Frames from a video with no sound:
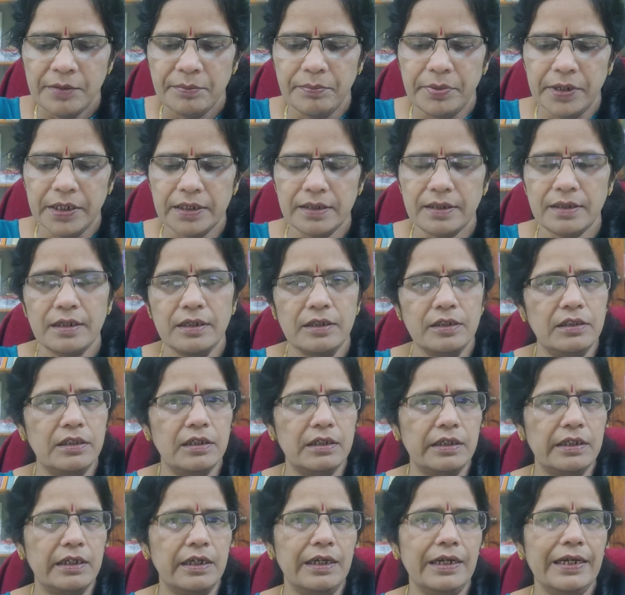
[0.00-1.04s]
But the
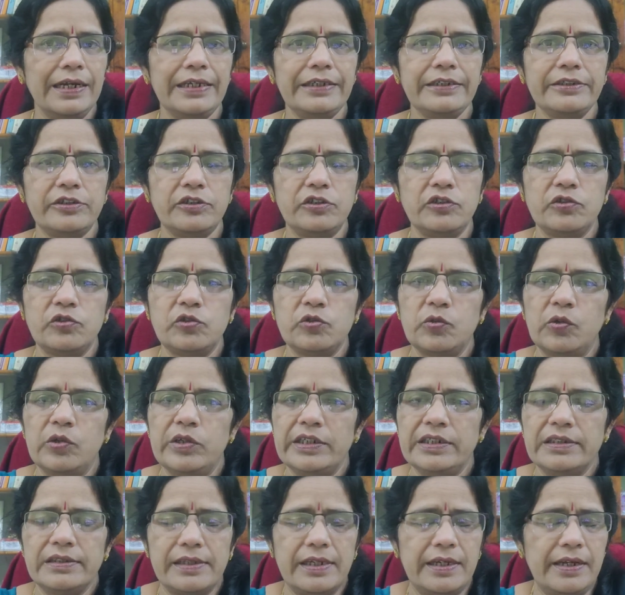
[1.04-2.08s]
realized soul
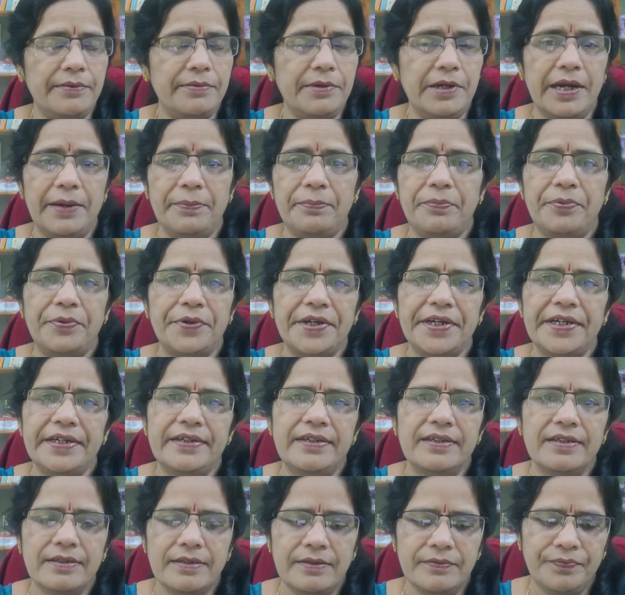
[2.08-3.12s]
is never afraid.
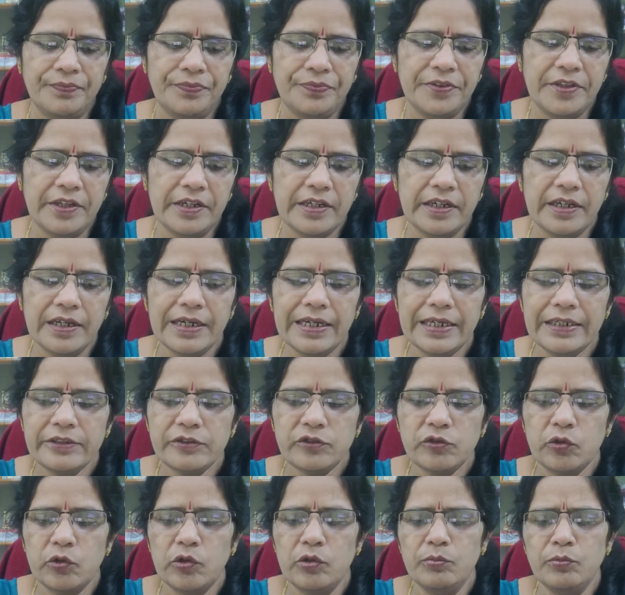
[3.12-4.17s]
The realized
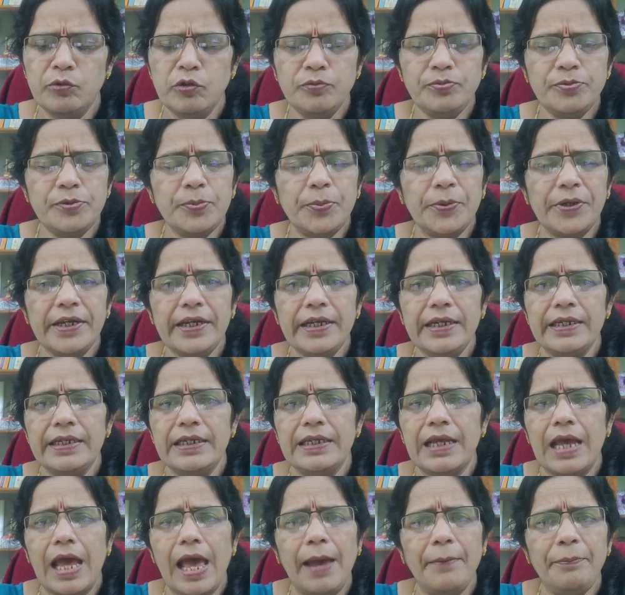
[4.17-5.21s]
soul moves freely,
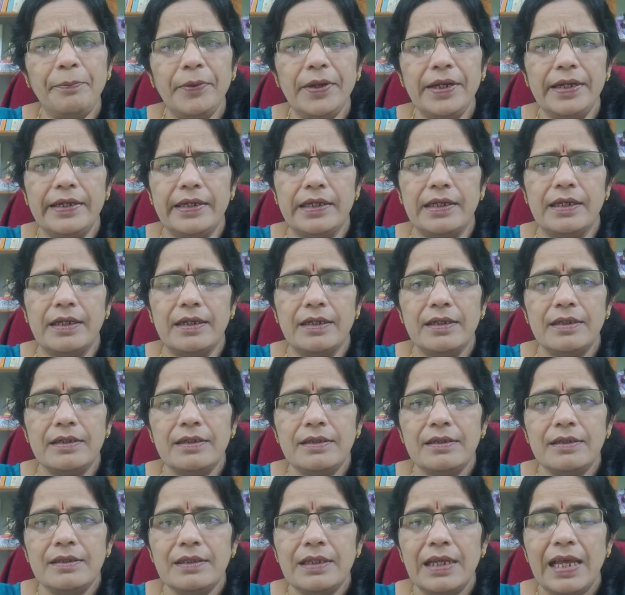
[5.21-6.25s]
happily,
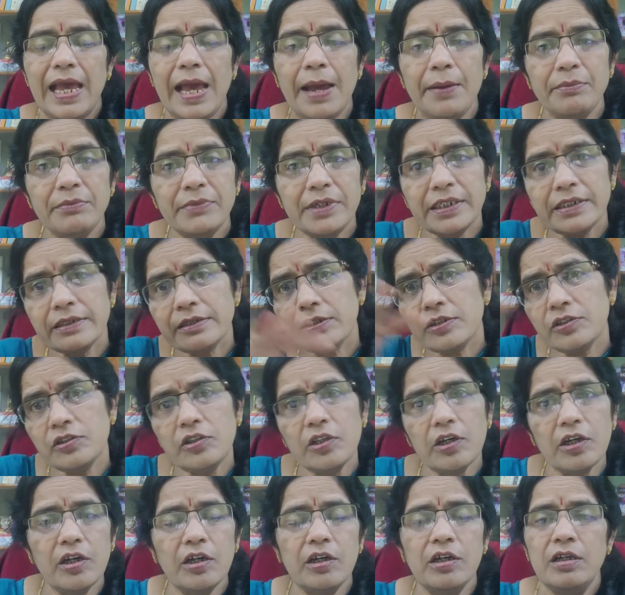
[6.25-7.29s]
amidst
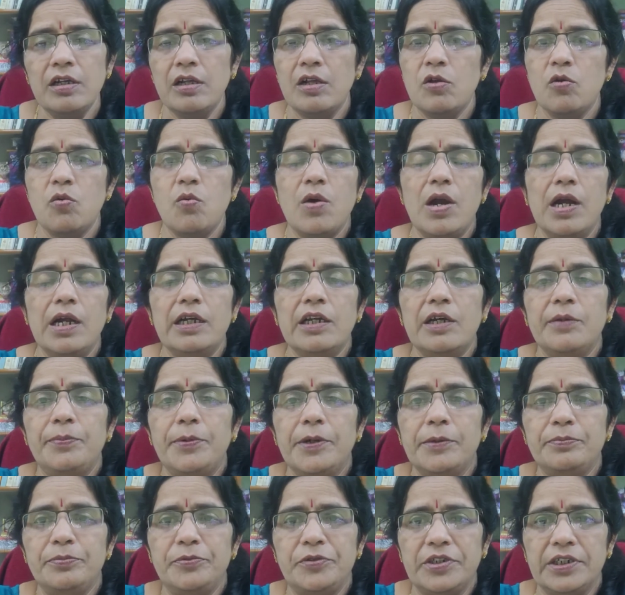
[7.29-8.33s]
the world of
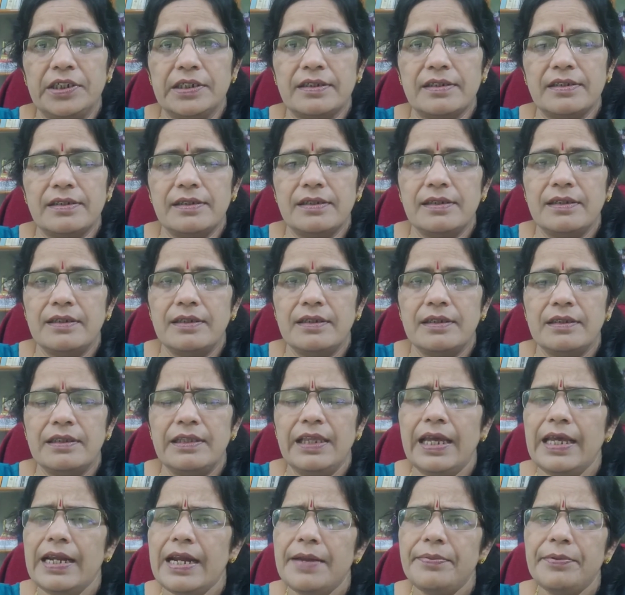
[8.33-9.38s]
objects.
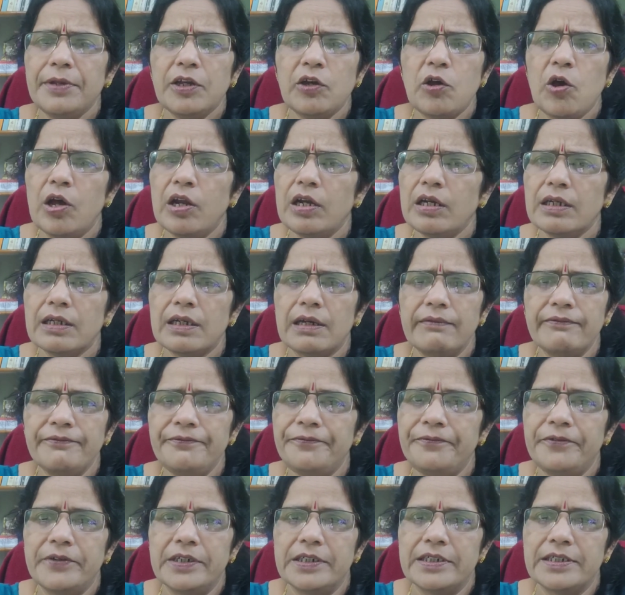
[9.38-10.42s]
They are having all
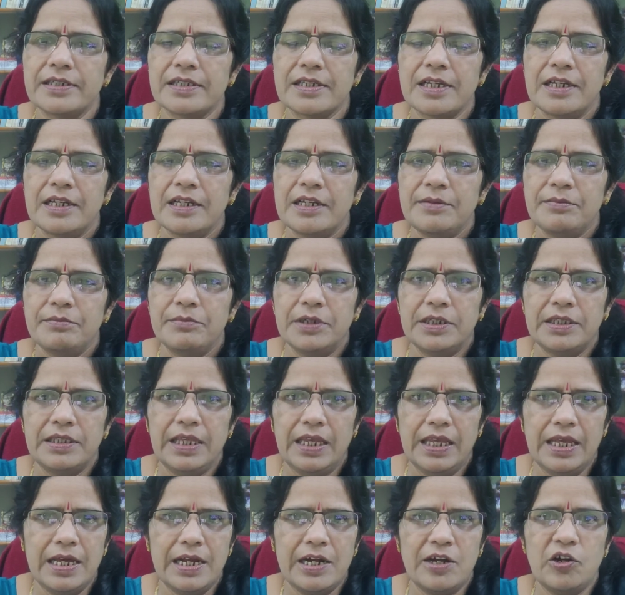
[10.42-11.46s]
comforts, but
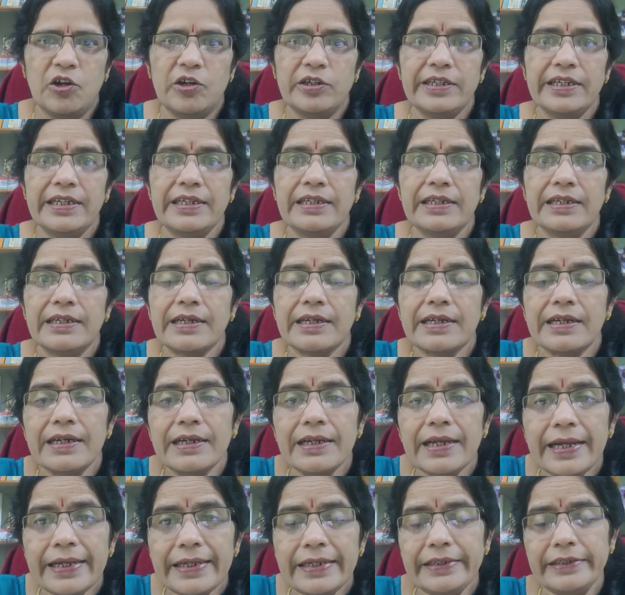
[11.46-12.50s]
they are not
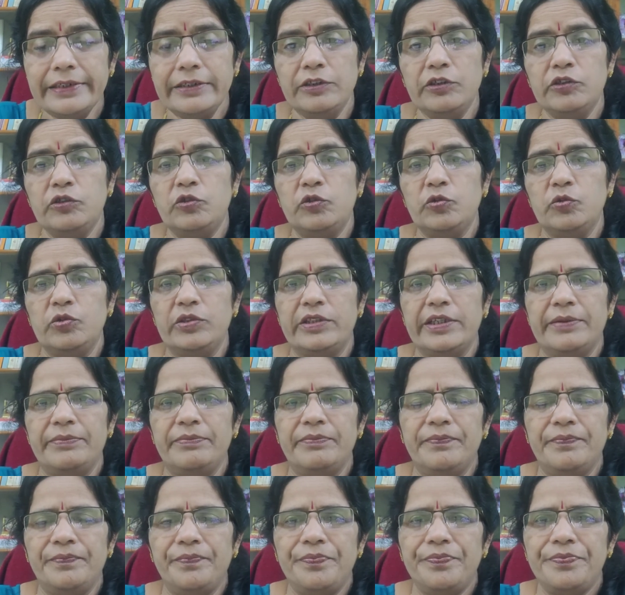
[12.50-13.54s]
inclined to
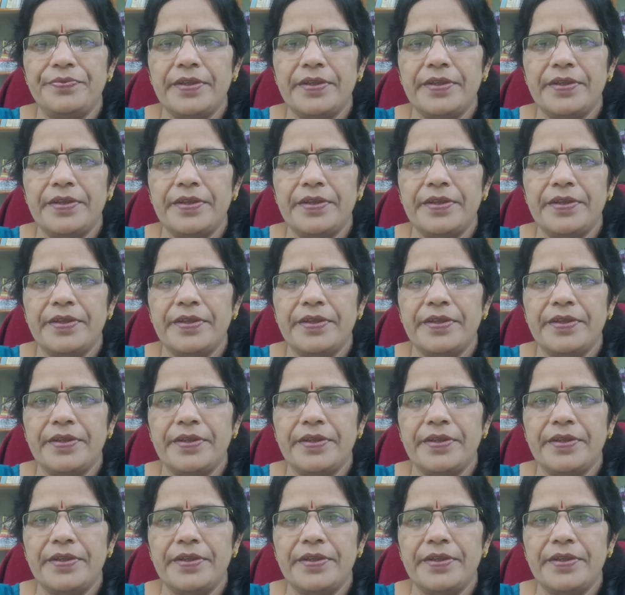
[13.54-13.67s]
them.